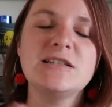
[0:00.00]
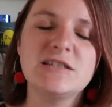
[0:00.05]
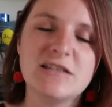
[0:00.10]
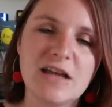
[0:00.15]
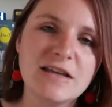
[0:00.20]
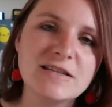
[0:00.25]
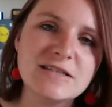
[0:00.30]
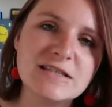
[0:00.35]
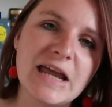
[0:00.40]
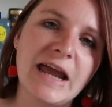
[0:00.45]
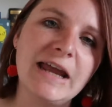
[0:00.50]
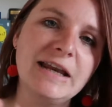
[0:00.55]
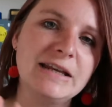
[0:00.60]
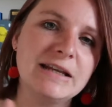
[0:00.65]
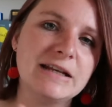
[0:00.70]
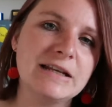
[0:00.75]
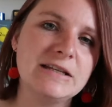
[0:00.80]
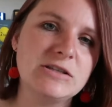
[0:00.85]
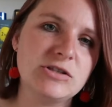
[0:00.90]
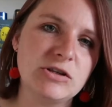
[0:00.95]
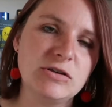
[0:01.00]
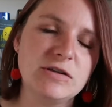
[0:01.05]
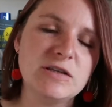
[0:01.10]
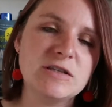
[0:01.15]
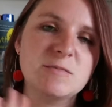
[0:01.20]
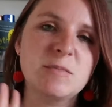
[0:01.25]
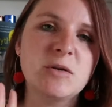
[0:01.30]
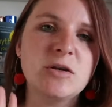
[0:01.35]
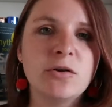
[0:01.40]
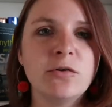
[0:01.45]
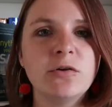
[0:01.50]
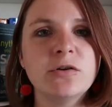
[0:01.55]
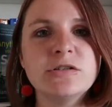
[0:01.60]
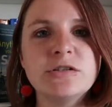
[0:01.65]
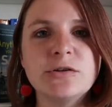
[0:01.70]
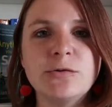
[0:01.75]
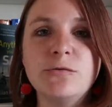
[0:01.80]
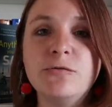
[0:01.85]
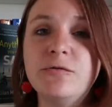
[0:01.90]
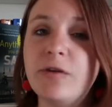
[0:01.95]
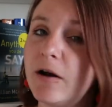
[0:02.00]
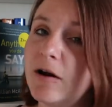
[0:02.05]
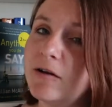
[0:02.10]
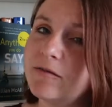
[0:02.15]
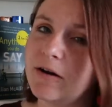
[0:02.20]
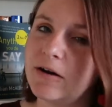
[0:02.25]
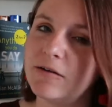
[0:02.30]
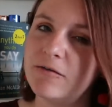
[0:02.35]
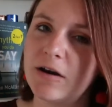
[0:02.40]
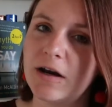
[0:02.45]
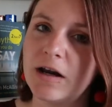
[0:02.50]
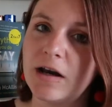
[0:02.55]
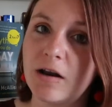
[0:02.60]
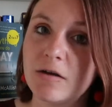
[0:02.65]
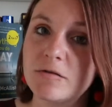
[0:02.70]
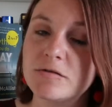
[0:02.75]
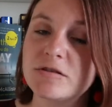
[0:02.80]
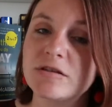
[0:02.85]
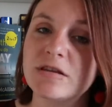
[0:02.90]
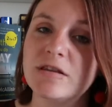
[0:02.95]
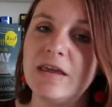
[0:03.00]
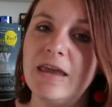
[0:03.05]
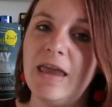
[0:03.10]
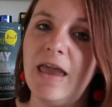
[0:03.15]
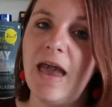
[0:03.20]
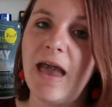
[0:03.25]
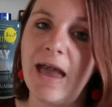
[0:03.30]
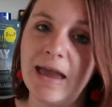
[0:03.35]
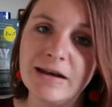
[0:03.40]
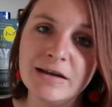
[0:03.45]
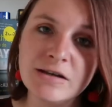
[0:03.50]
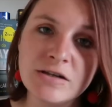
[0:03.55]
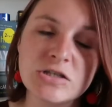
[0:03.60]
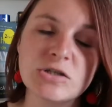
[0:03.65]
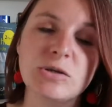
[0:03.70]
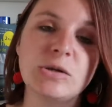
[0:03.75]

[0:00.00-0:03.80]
does technically do this, but not until very close to the end,